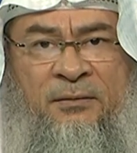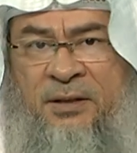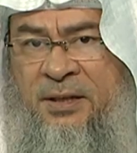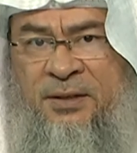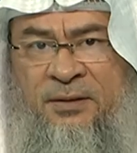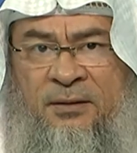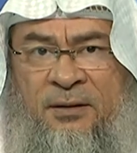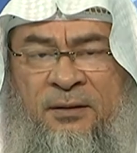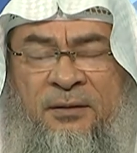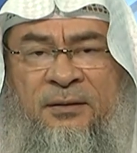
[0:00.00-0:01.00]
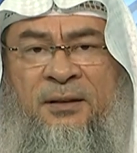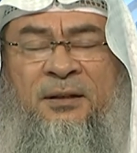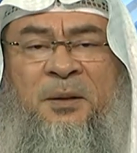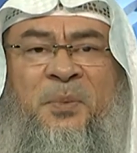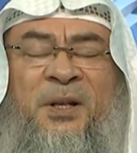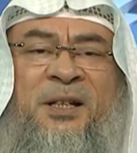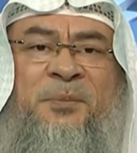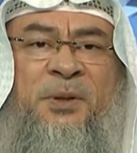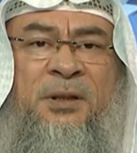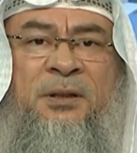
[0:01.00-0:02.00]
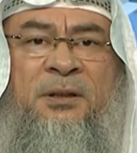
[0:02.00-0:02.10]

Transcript: This is not applicable